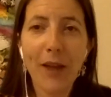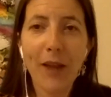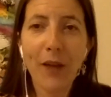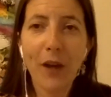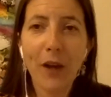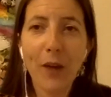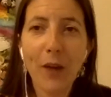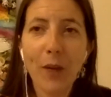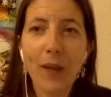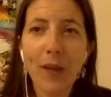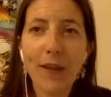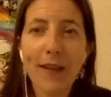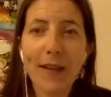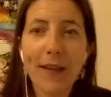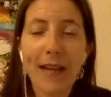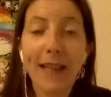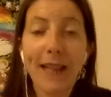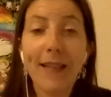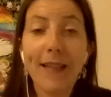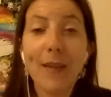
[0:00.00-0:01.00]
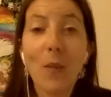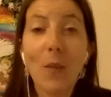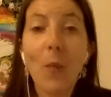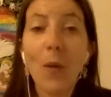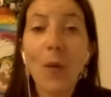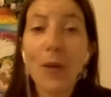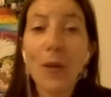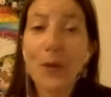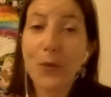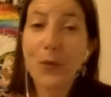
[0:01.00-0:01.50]
9 weeks, and it is a
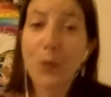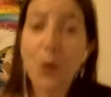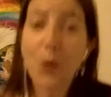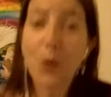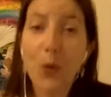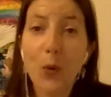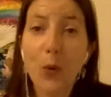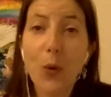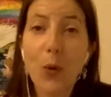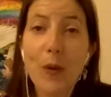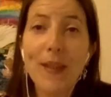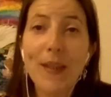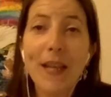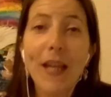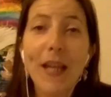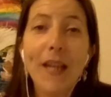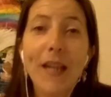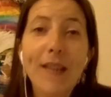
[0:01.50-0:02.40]
wonderful course.